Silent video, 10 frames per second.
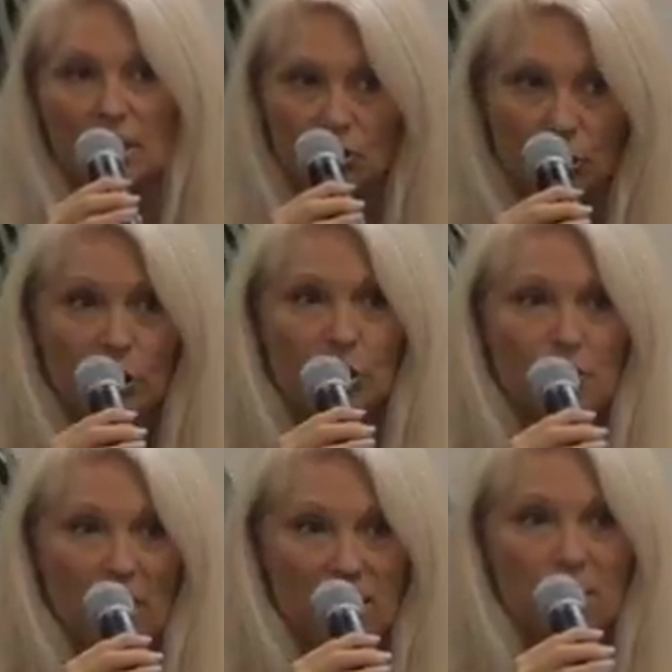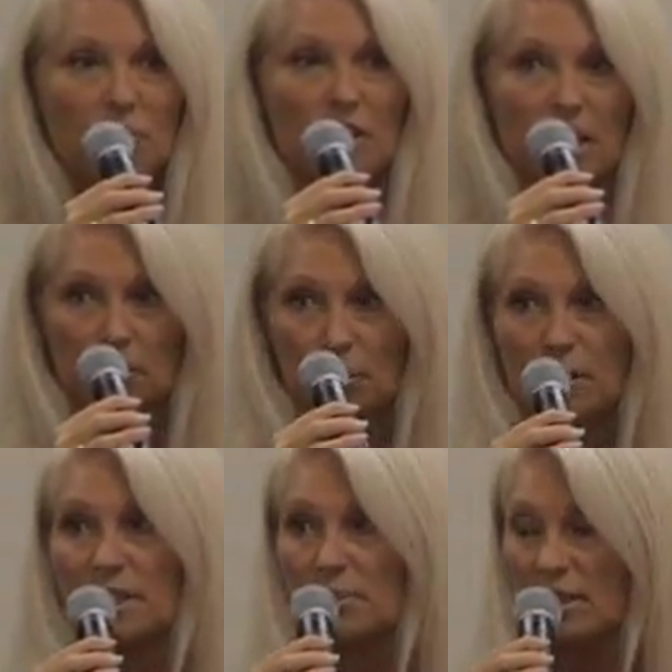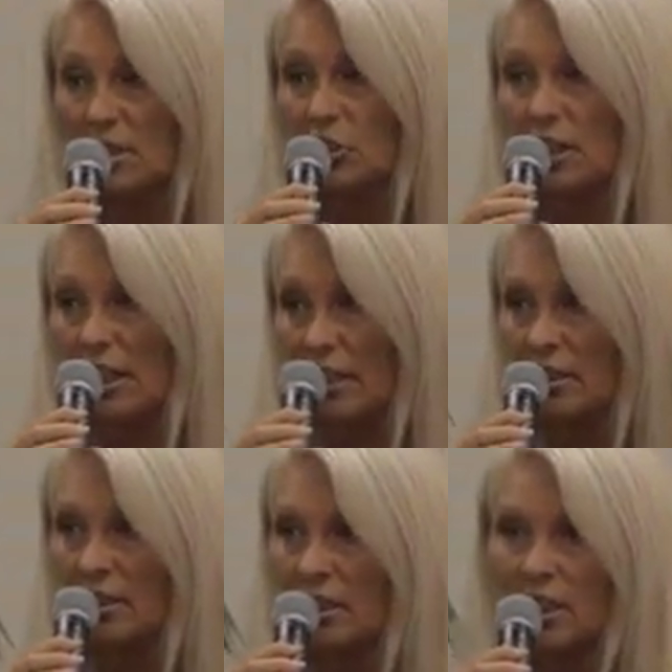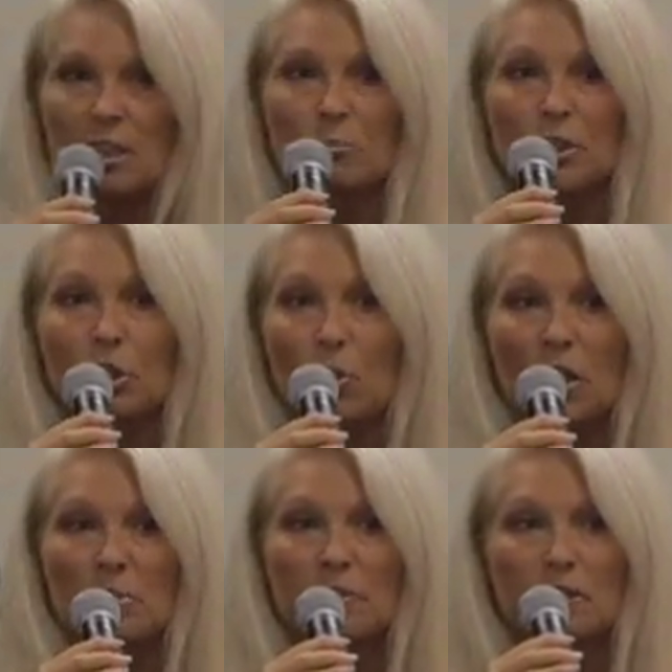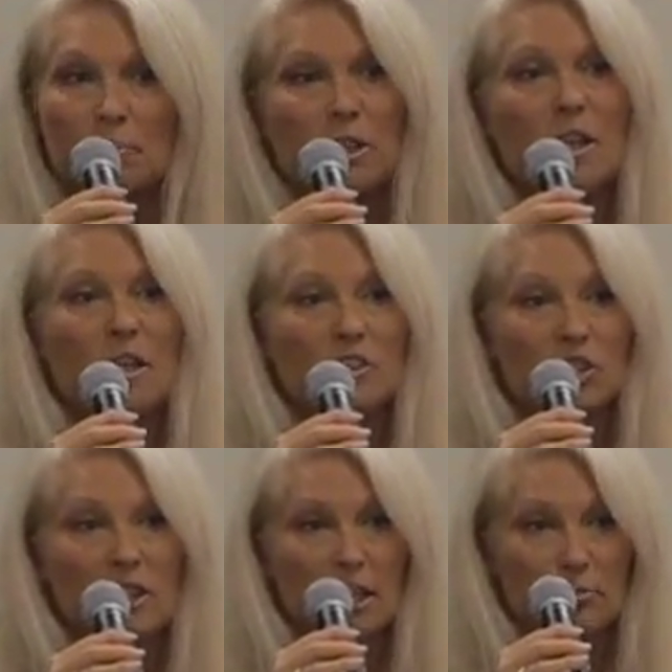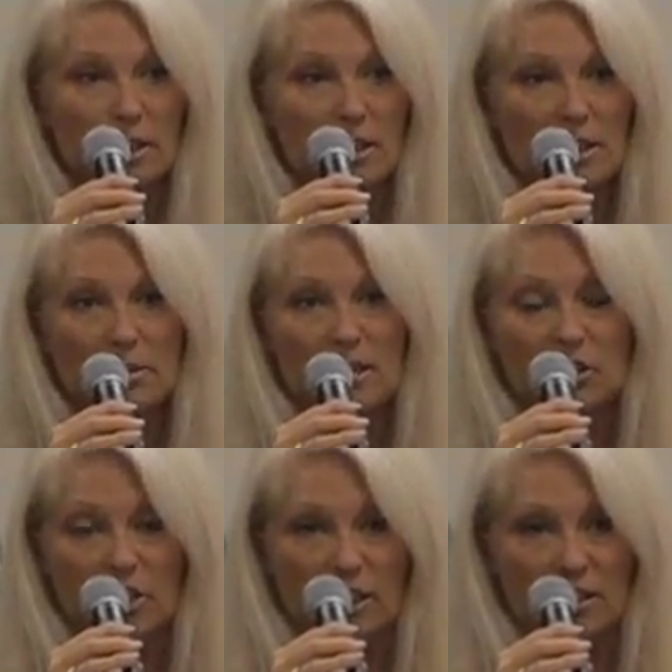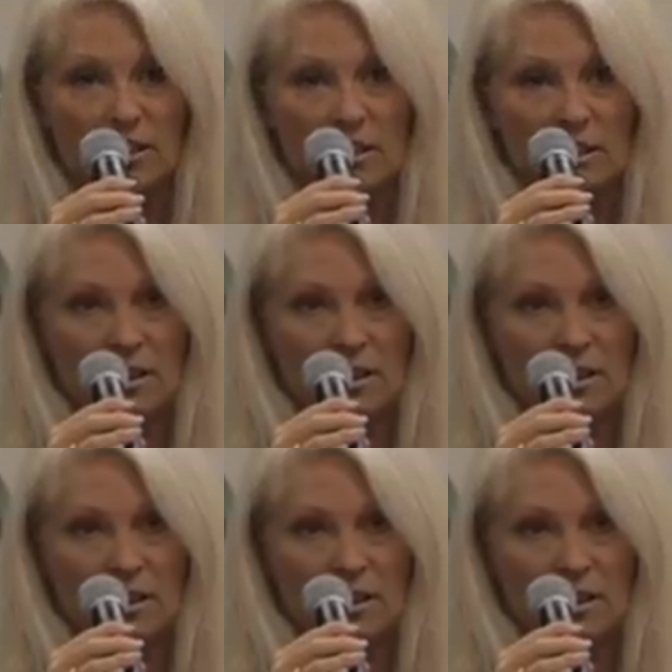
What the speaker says: And sure, you've got some genetic predisposition there, but you don't want to be flipping on that genetic predisposition,